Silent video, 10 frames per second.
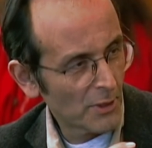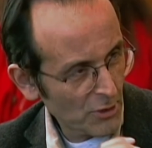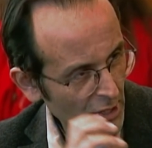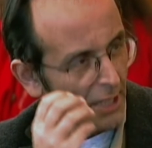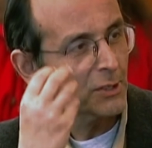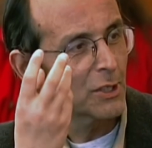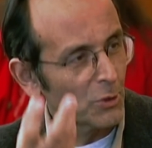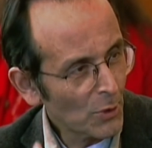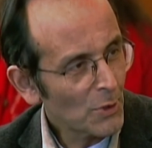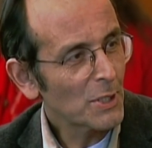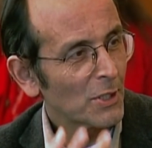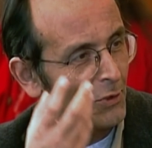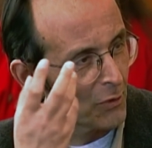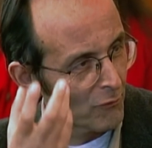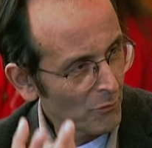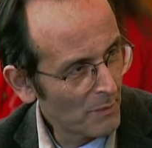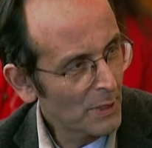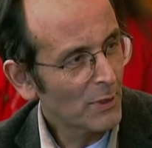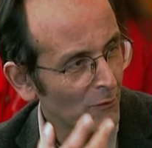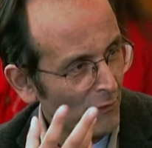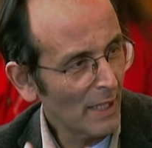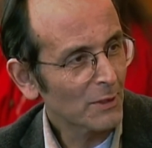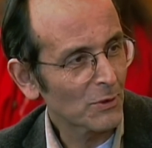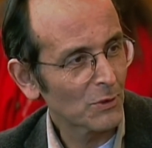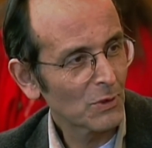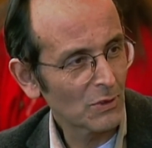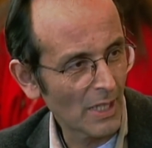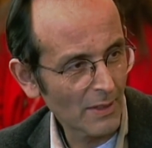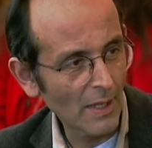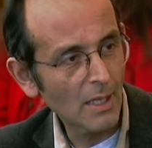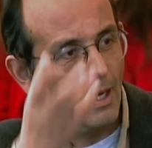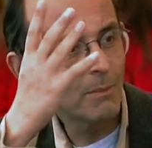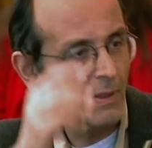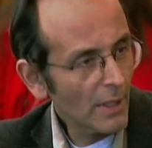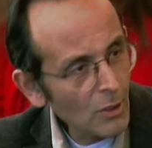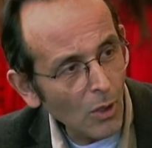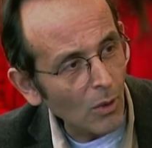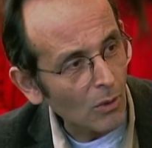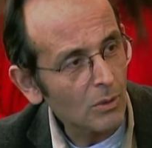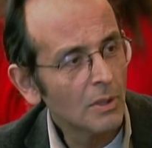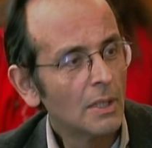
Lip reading: The transitoriness of mental factors is like they come and they go.